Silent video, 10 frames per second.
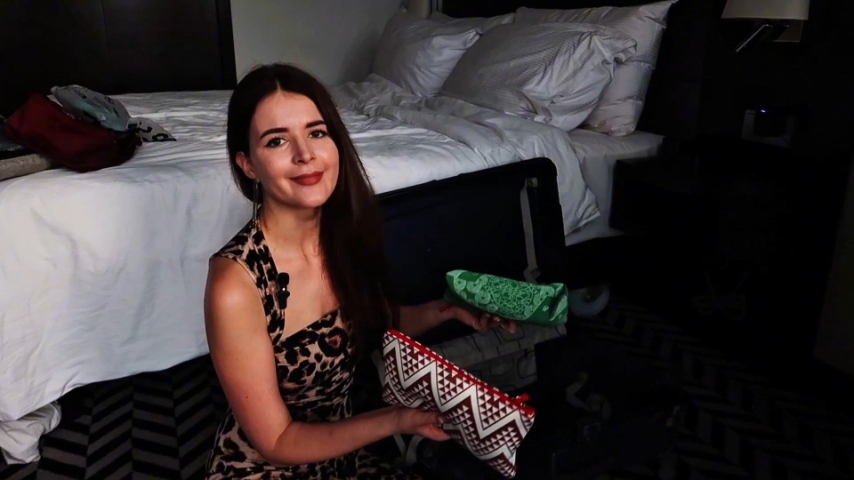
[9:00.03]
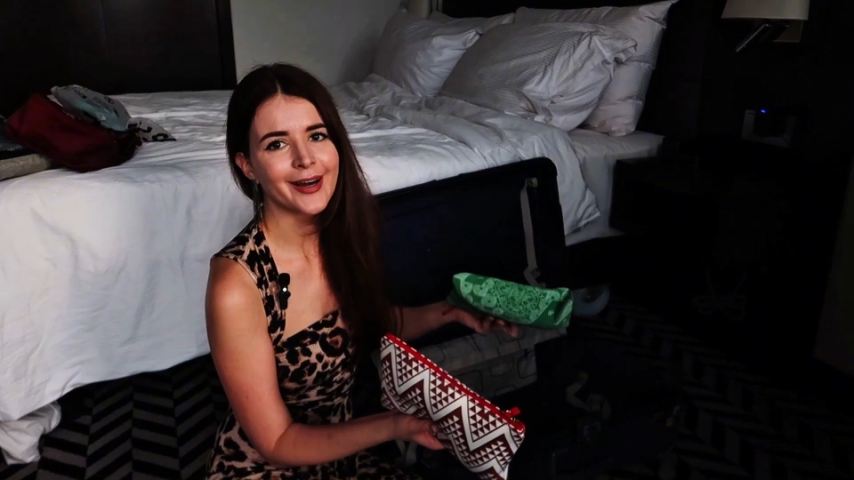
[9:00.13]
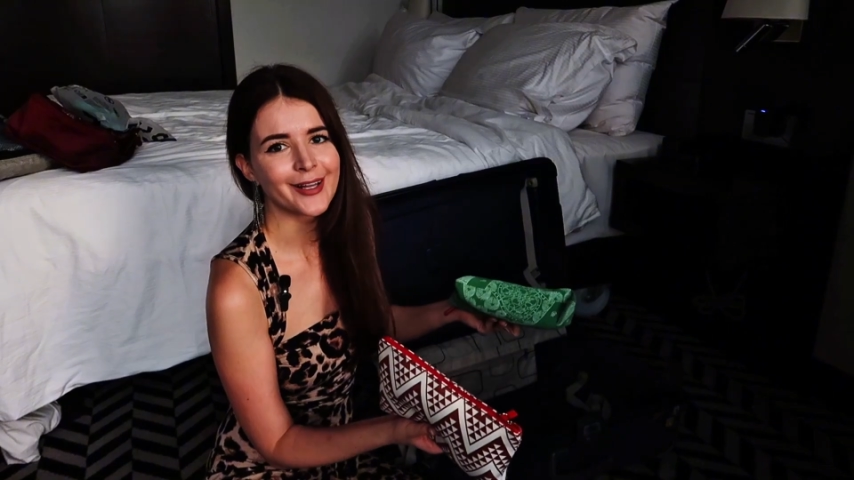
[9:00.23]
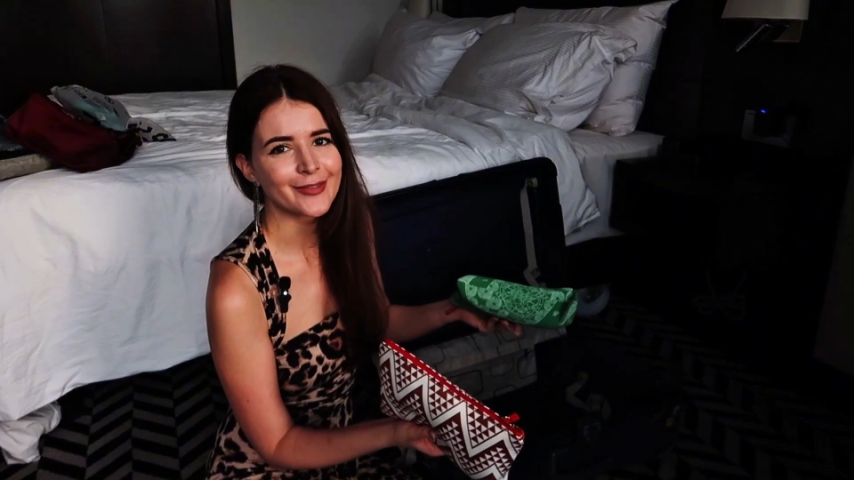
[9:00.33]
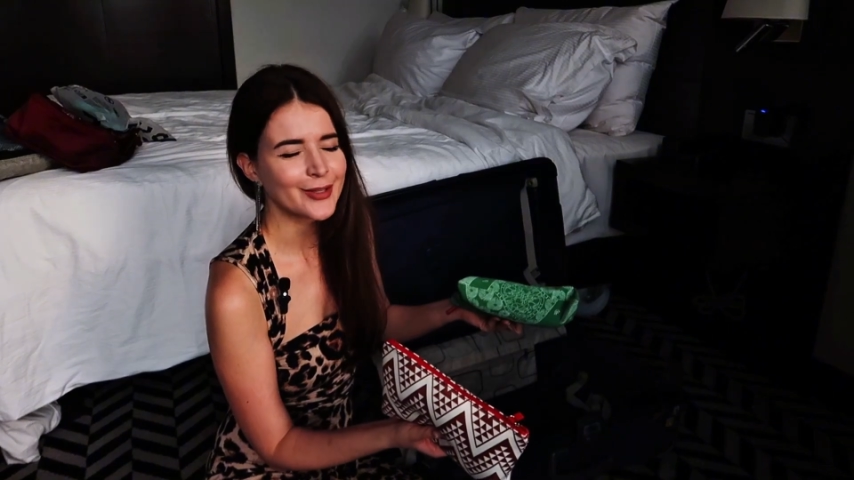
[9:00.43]
I
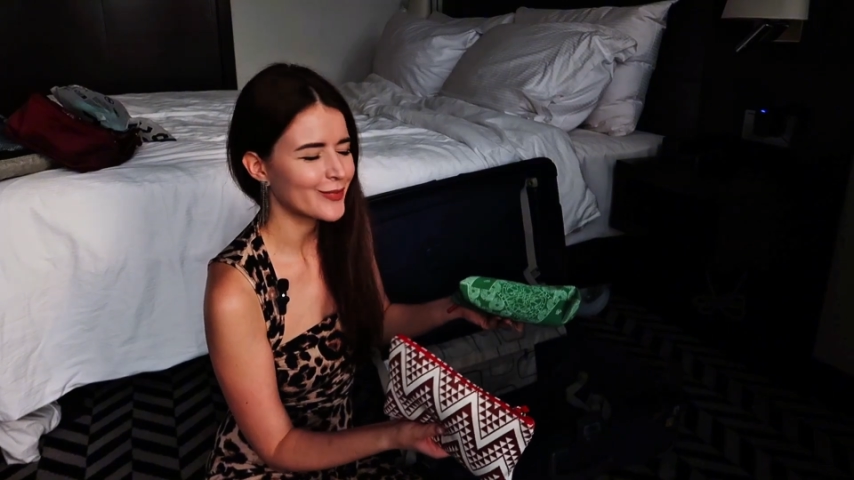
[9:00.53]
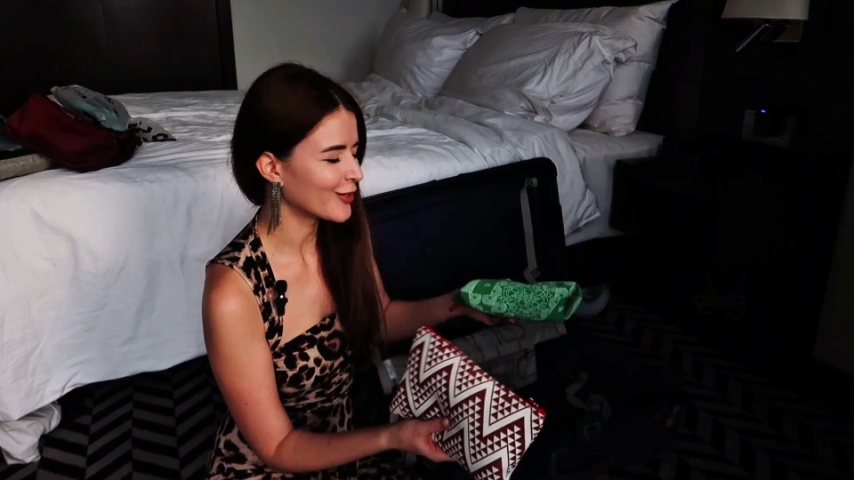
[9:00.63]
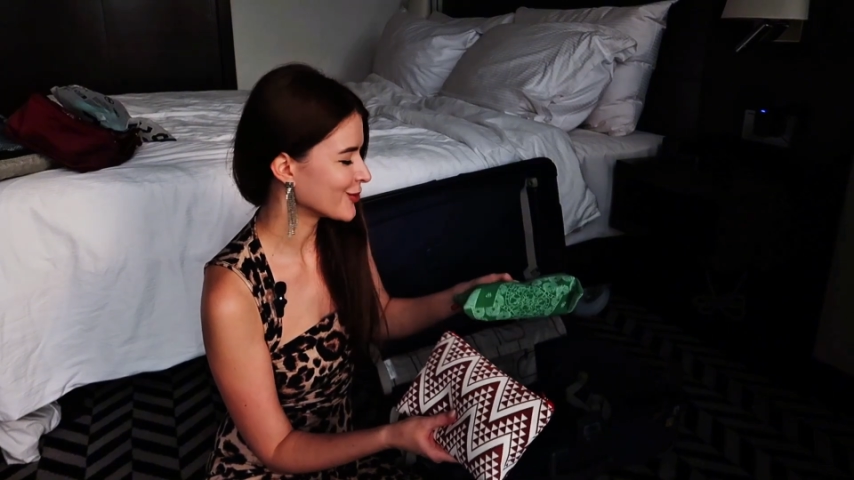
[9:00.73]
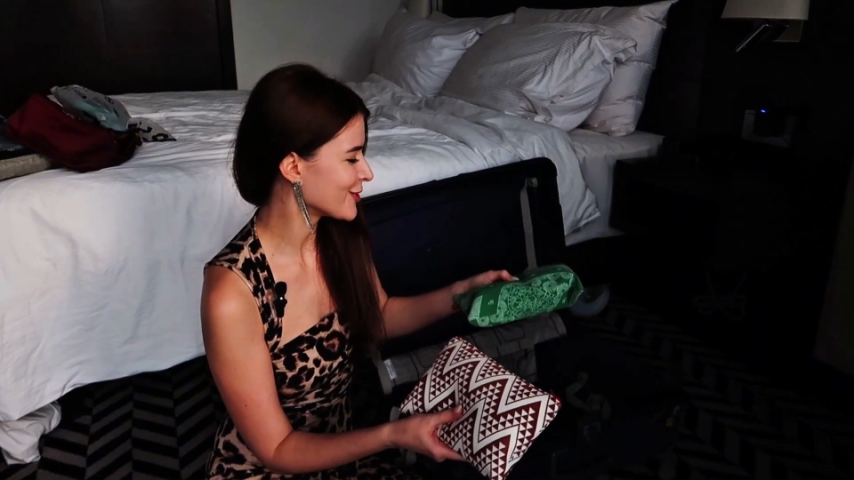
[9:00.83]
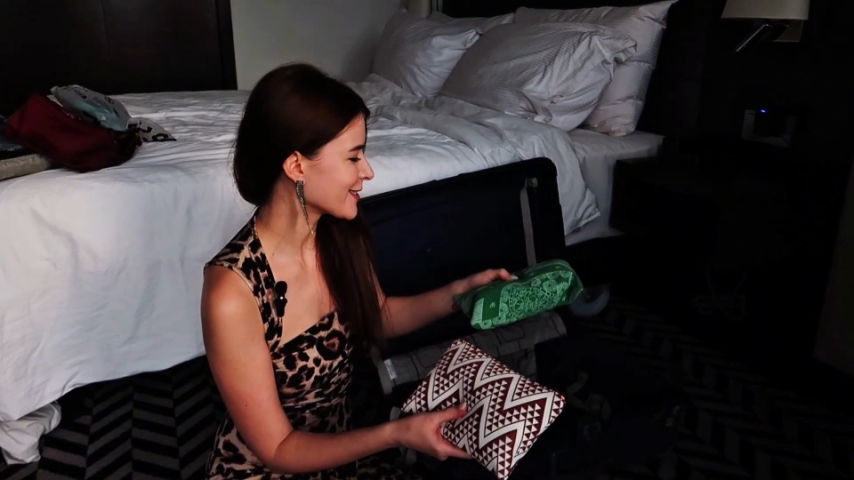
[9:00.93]
love the
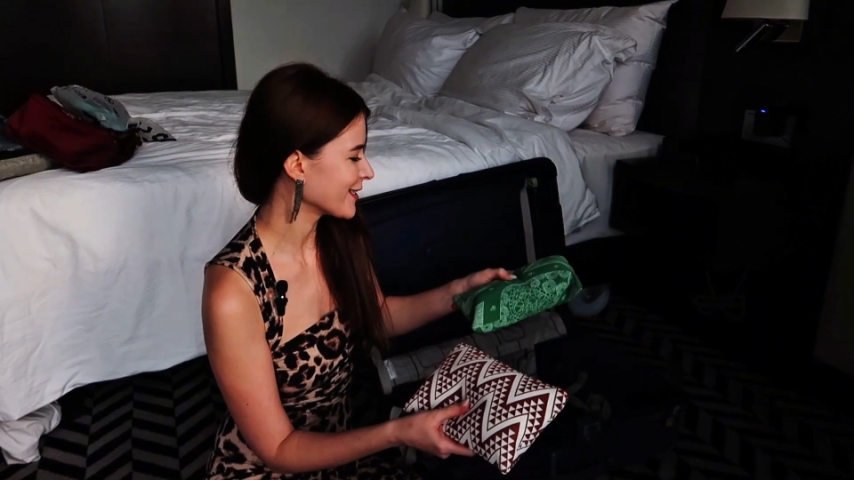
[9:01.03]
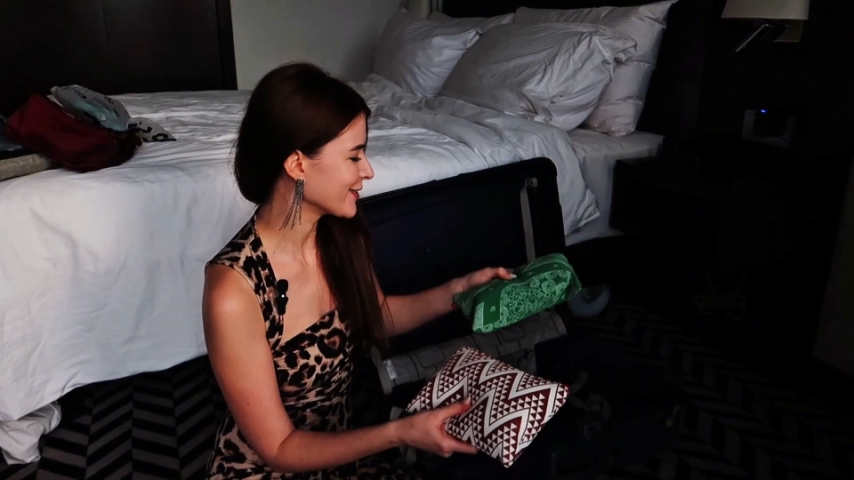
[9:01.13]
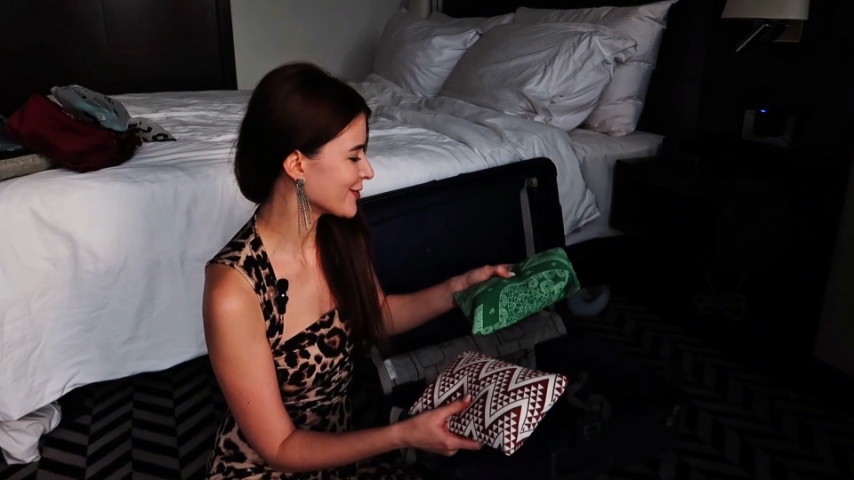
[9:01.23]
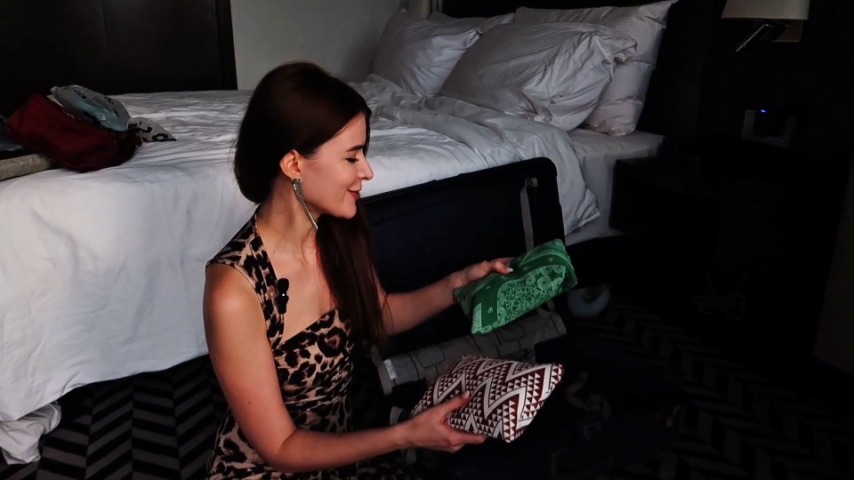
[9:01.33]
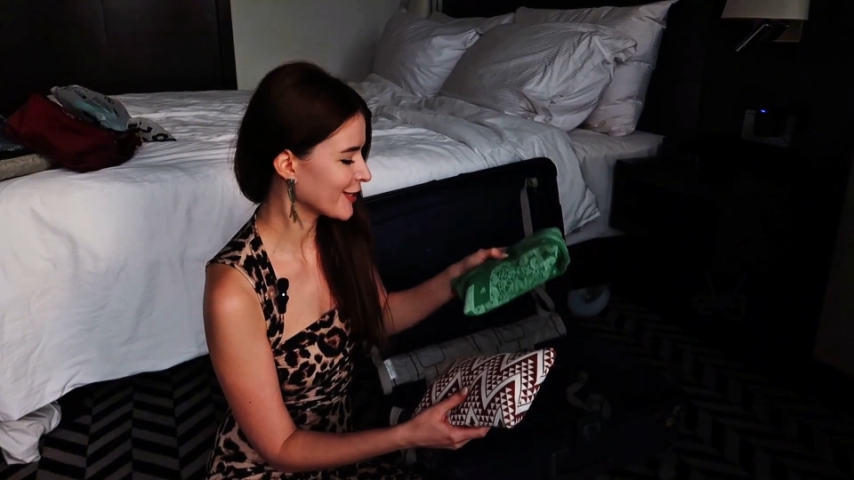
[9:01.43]
pouches, can
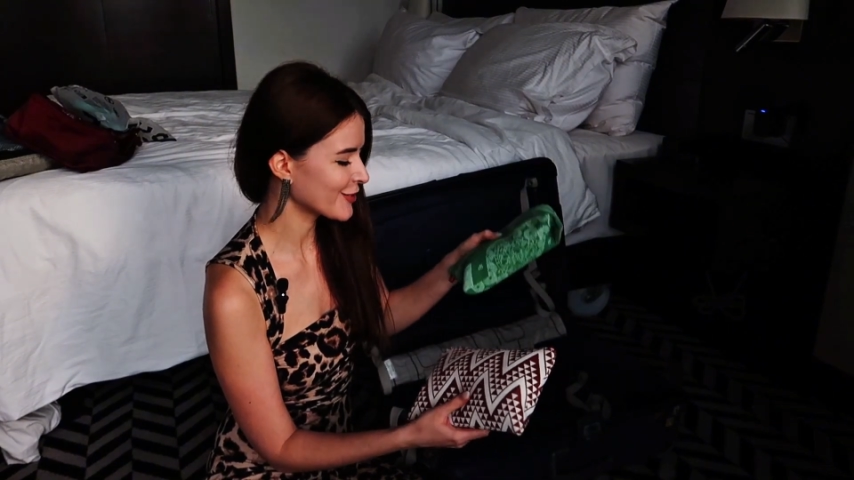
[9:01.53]
you tell?